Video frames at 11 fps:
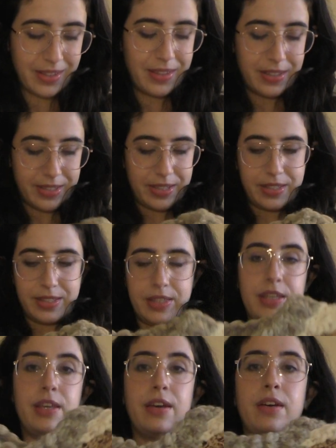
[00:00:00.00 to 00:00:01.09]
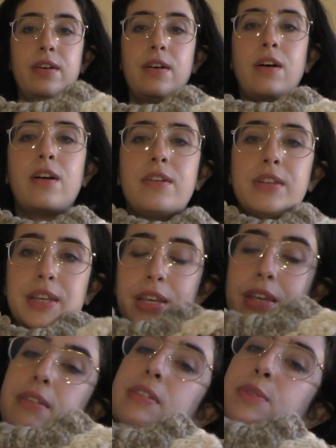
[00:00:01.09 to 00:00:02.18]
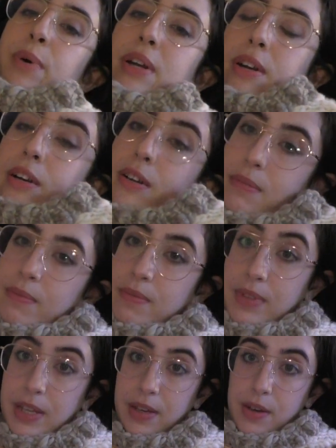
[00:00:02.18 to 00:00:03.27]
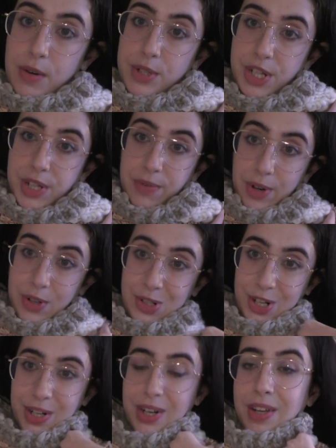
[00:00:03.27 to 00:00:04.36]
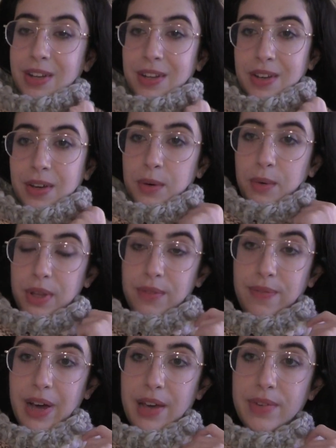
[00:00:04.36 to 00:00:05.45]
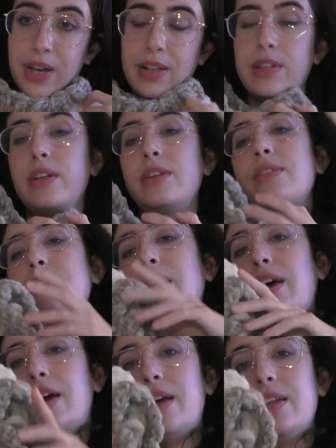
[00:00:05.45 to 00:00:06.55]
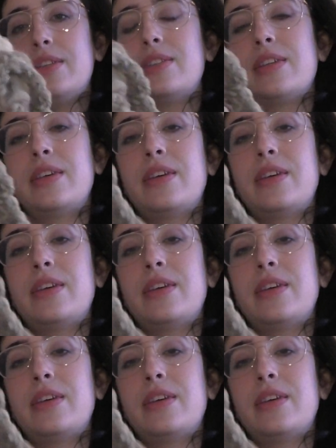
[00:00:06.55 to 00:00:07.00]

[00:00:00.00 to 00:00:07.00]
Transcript: This is the Harley Sweater, the OG version with 5 colors, and